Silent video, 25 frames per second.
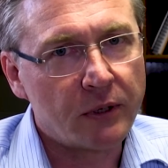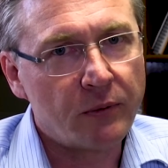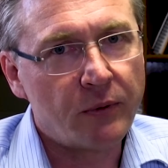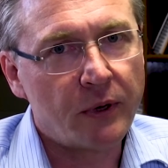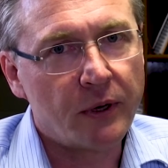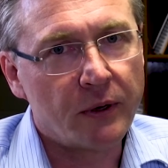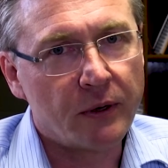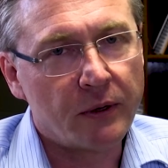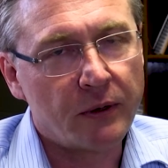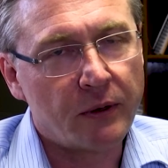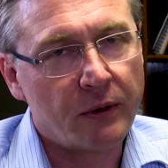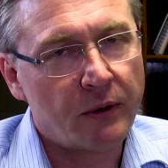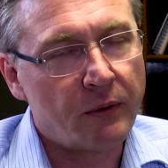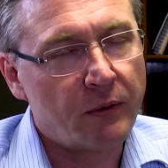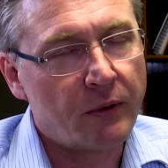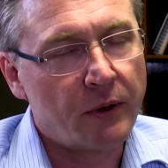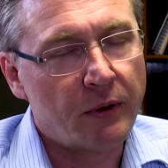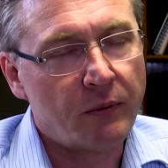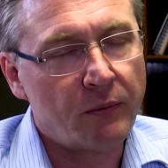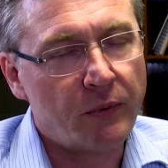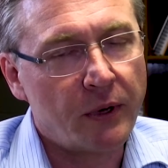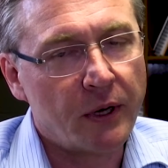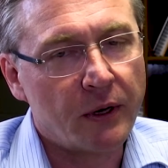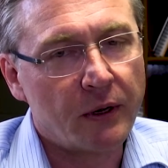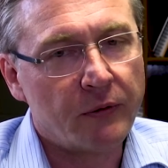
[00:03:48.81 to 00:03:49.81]
we're
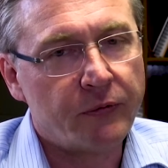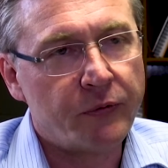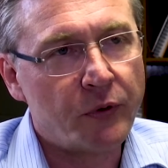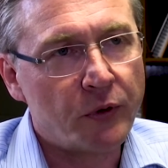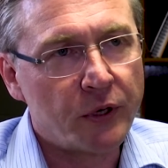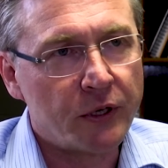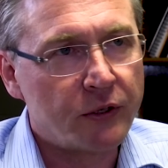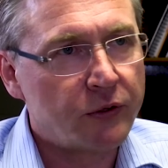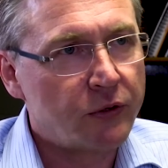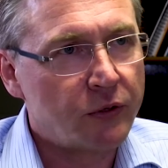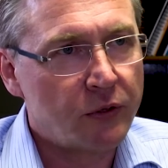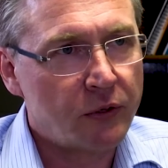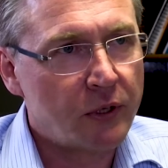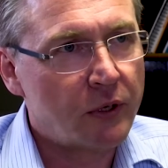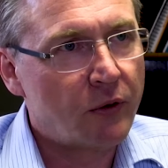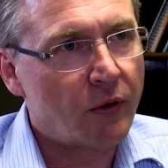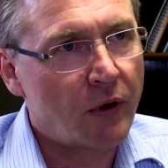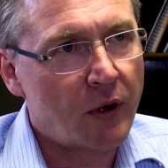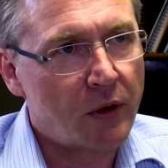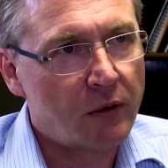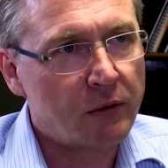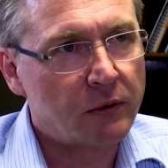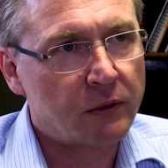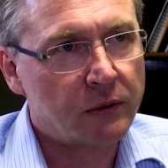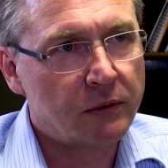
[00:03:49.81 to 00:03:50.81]
a
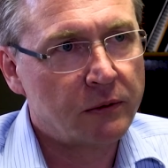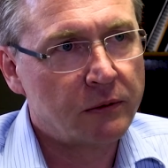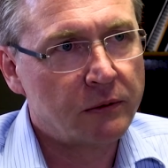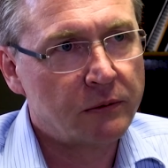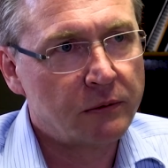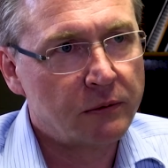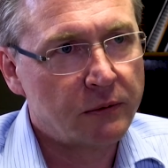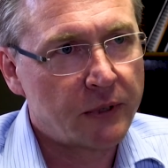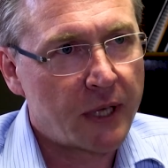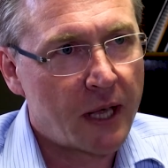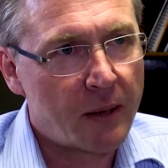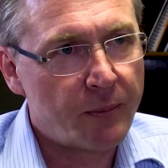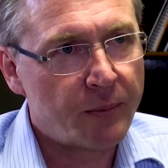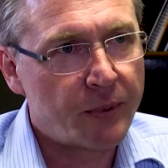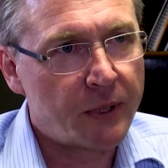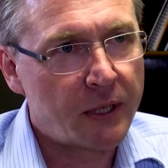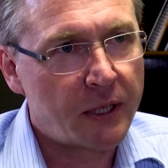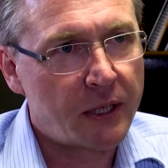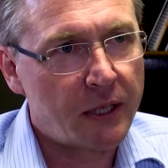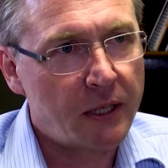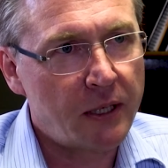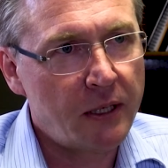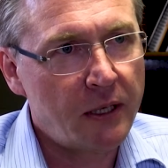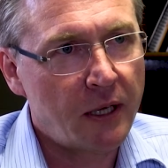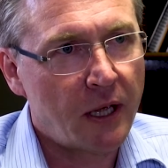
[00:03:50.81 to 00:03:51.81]
42-year-old
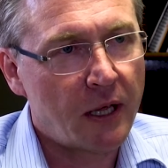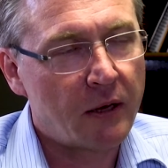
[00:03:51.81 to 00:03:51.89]
company,